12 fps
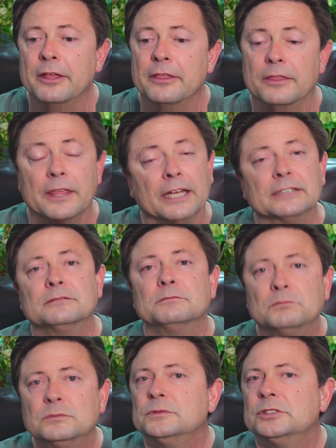
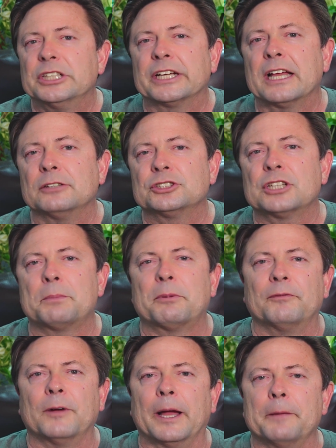then check out
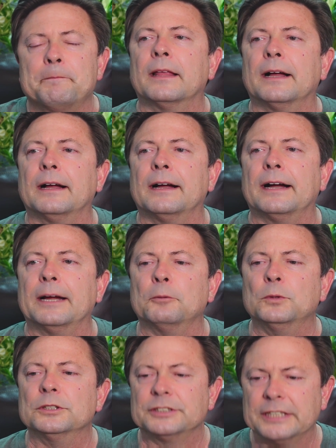Shopify. I
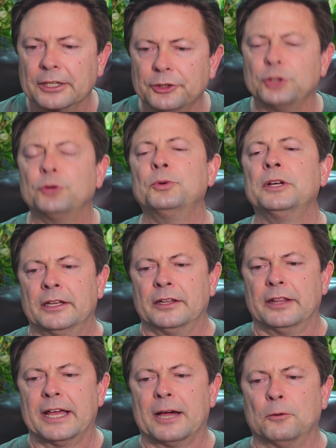will tell you
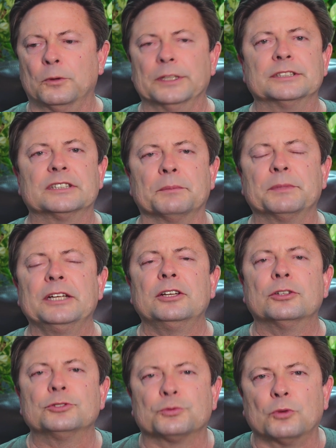that when something
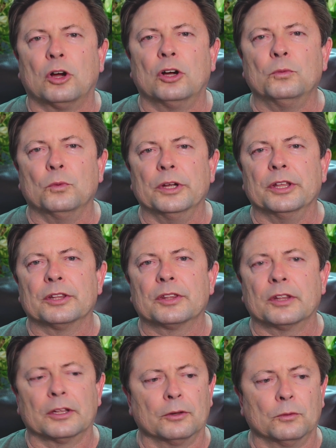goes wrong with
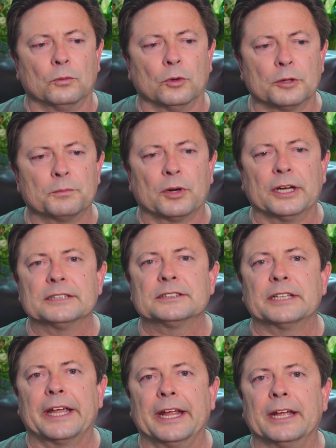
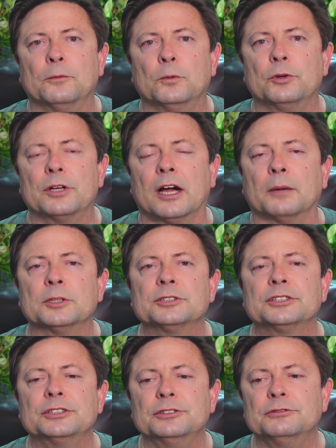WordPress and
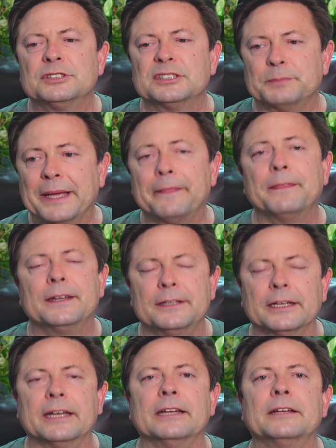WooCommerce, you spend the
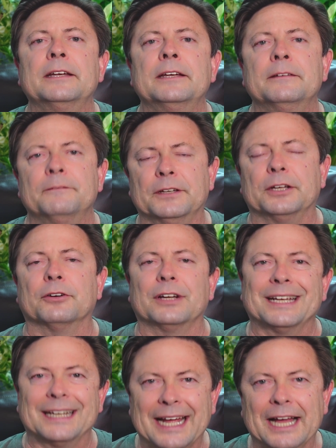day
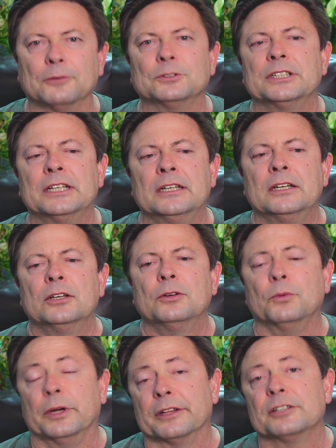figuring it out.
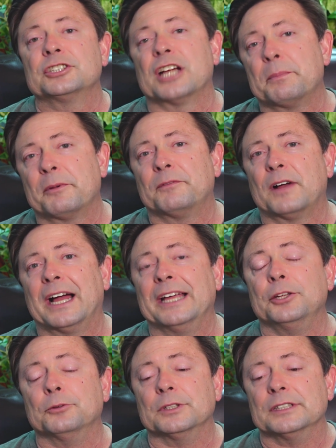With
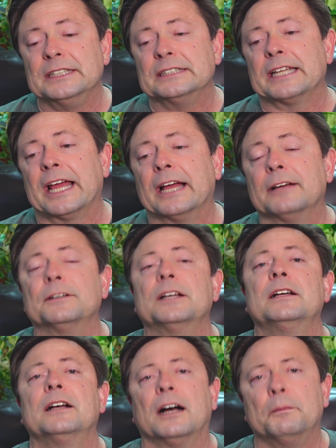Shopify, you at least have
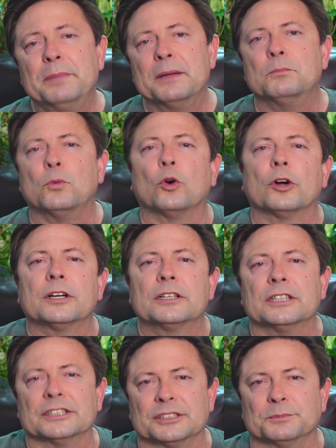a bit more
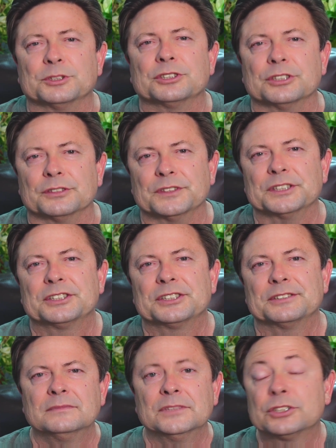customer
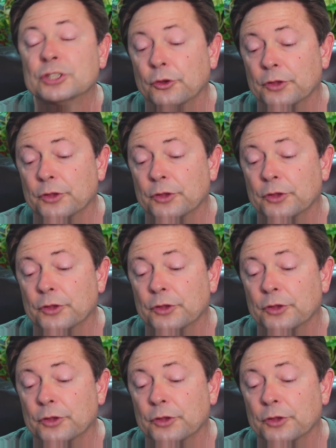service. So